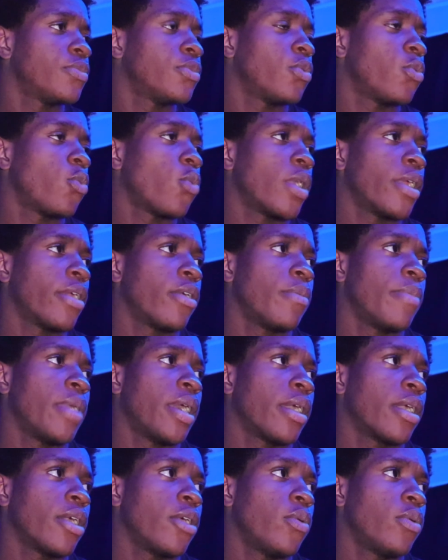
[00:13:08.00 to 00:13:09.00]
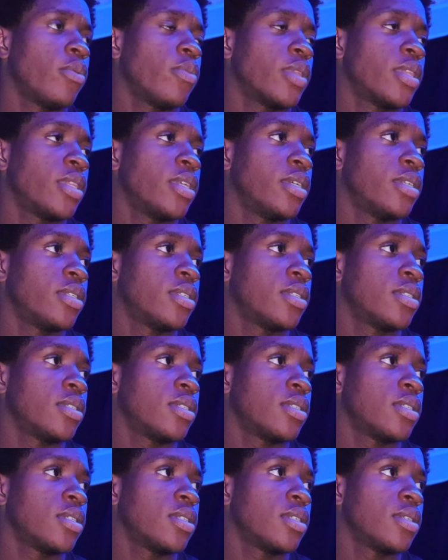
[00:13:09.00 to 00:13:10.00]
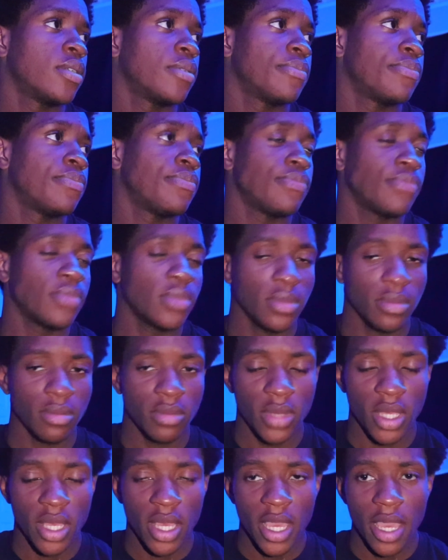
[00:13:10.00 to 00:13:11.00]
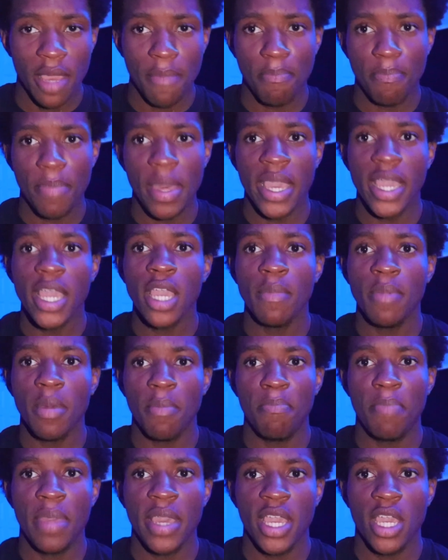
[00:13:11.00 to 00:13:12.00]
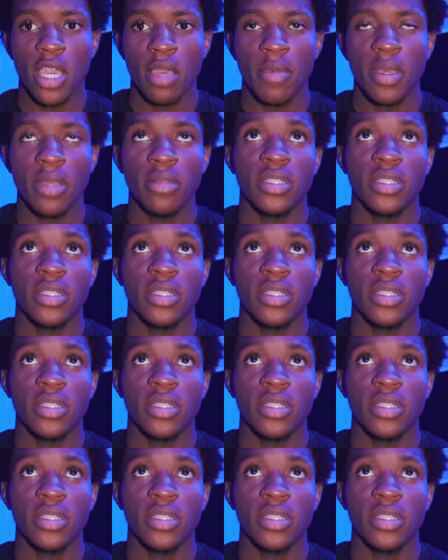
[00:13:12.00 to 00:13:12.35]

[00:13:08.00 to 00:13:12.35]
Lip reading: where am I going with this? Hey, baby.